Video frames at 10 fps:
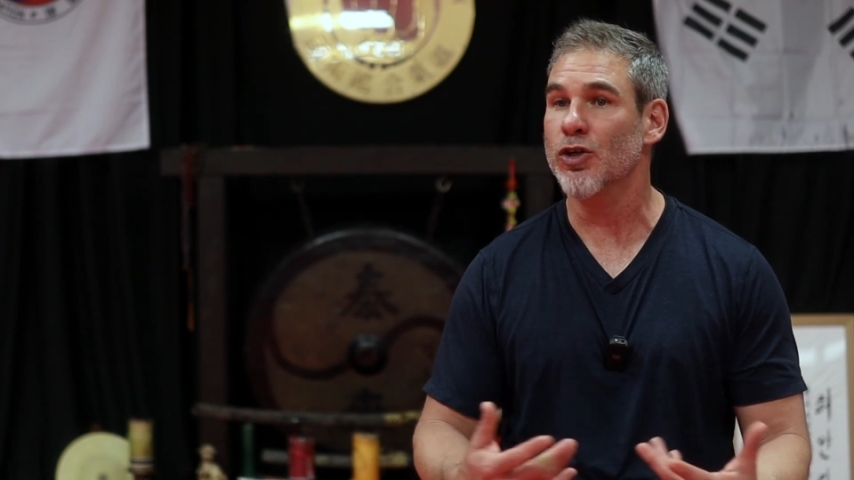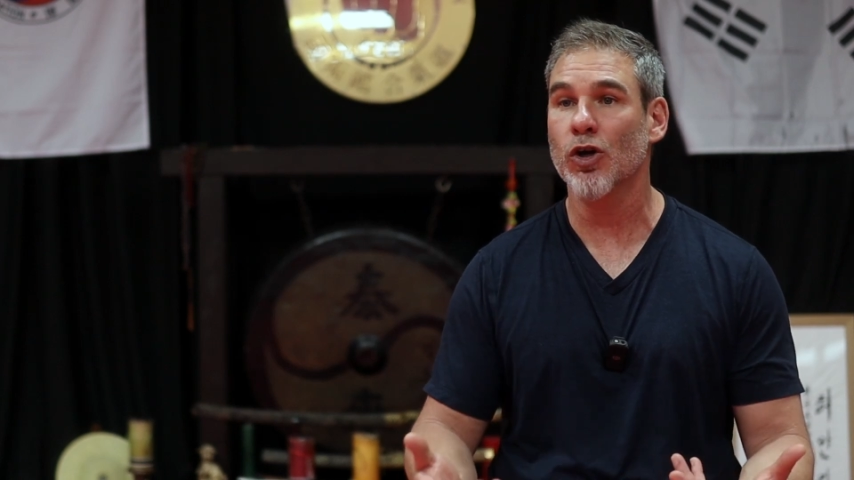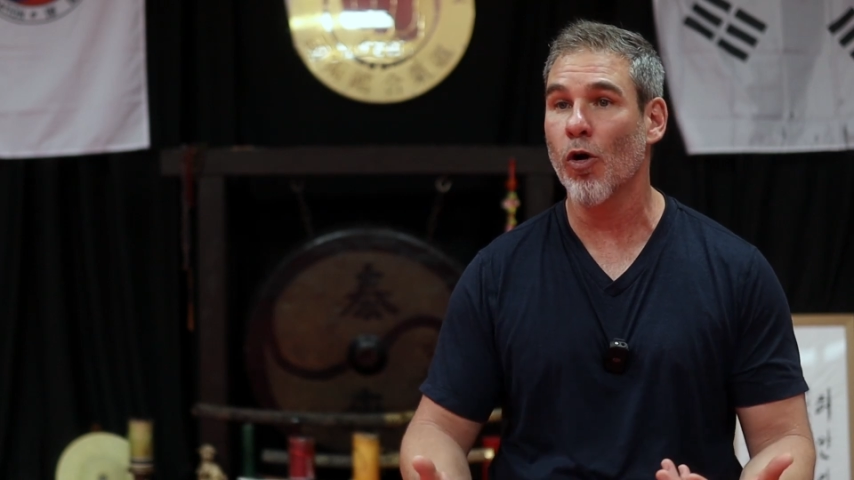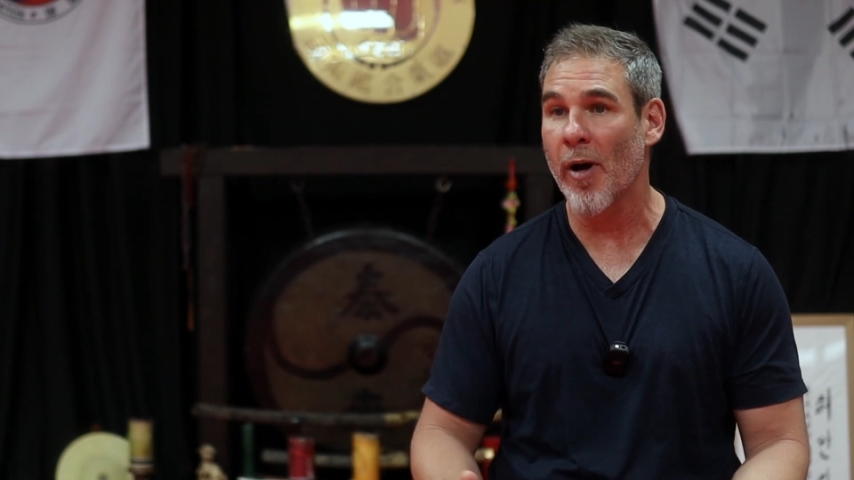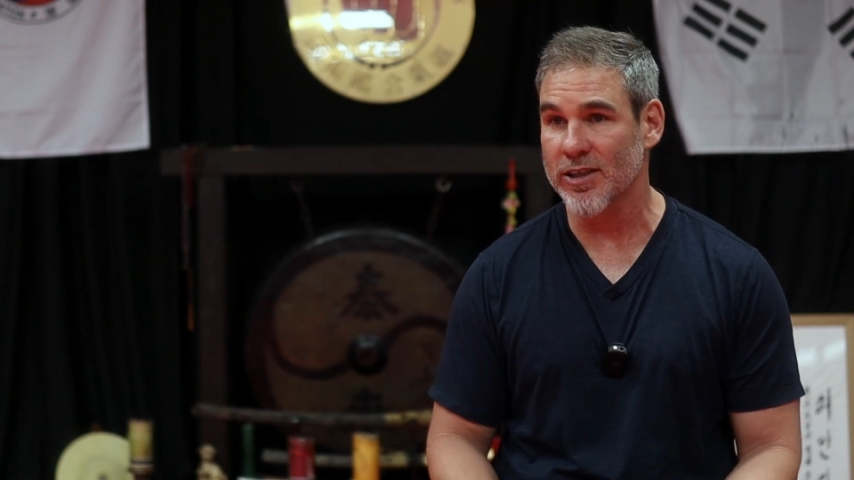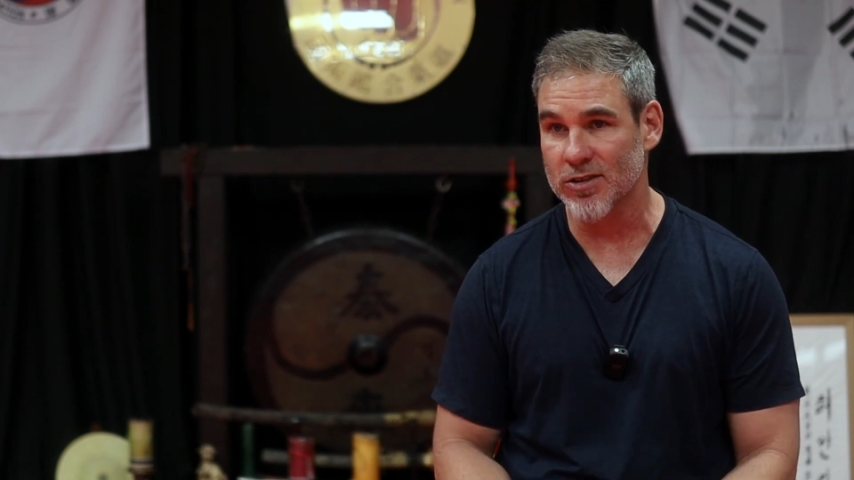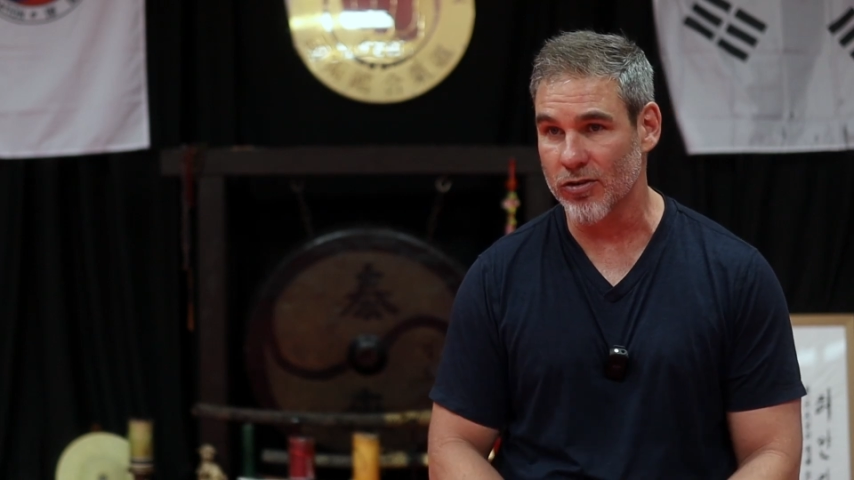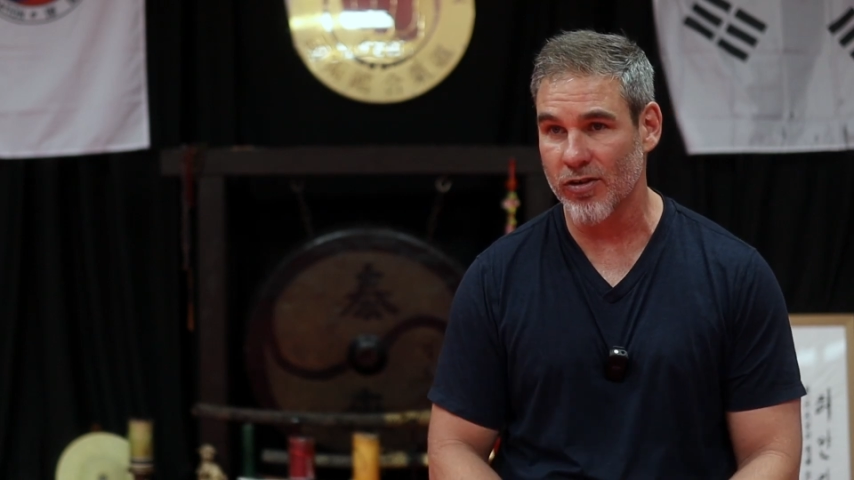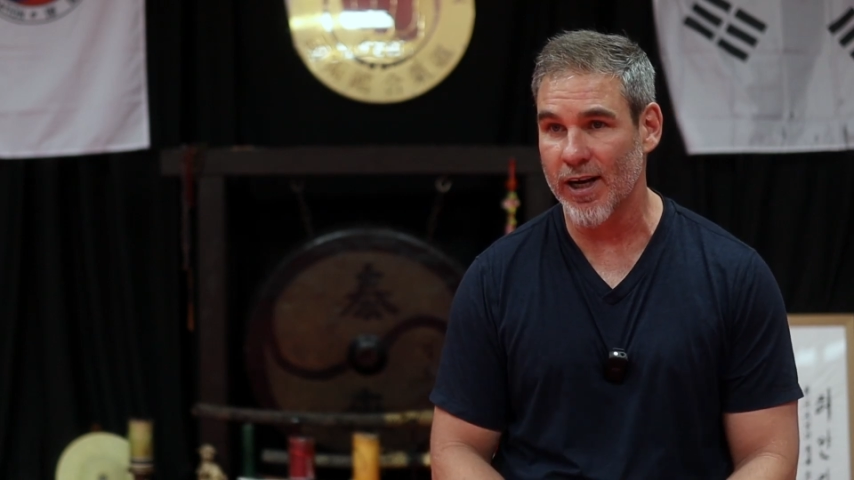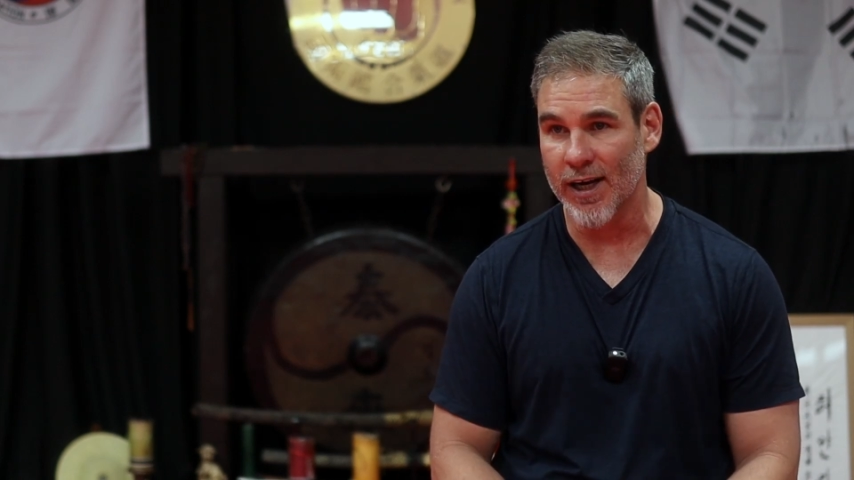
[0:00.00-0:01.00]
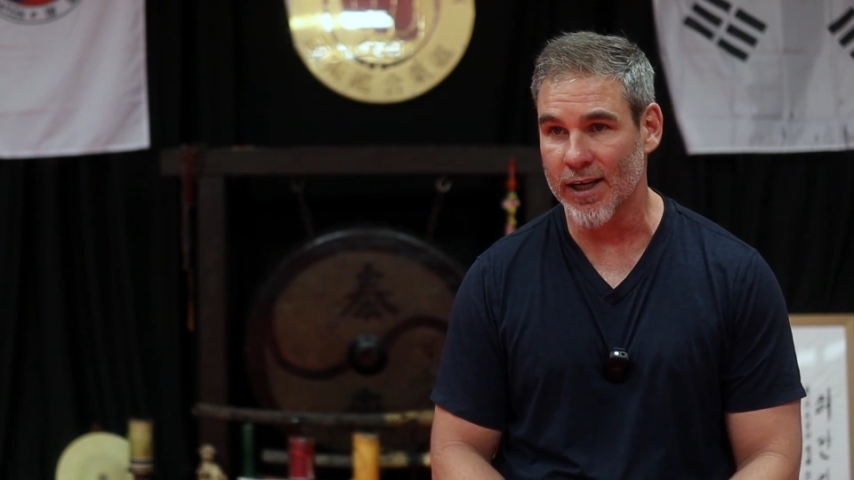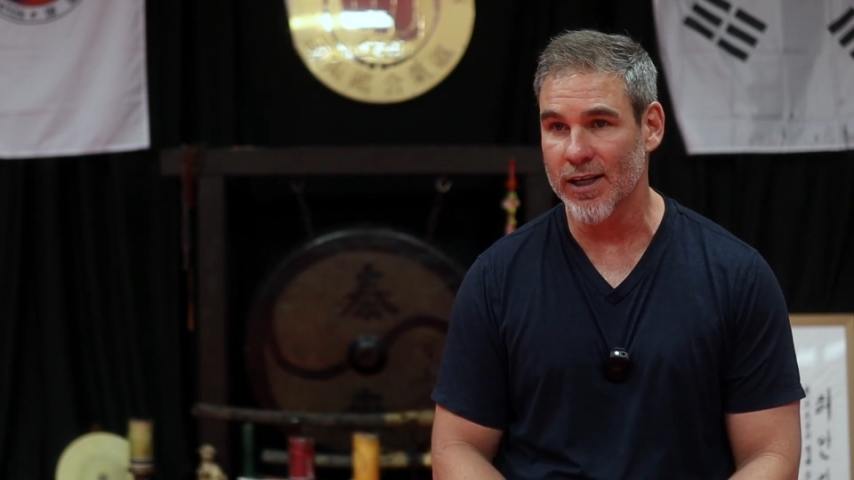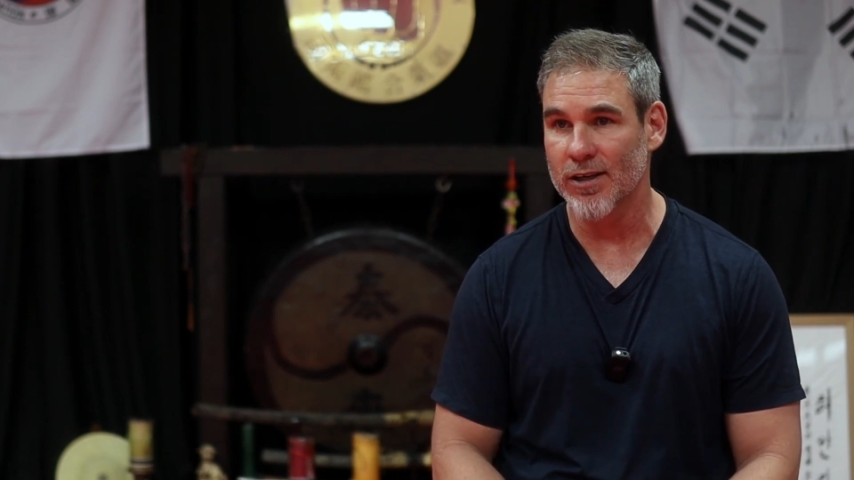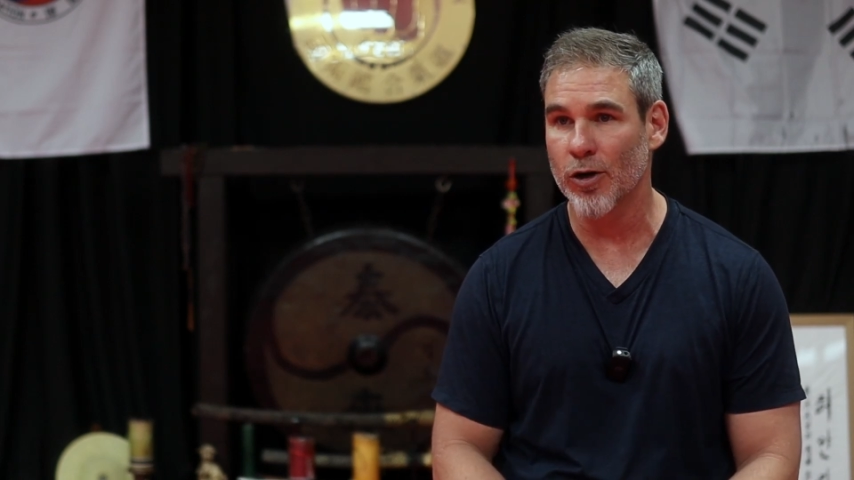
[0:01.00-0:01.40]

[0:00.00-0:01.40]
you can go back and start training again.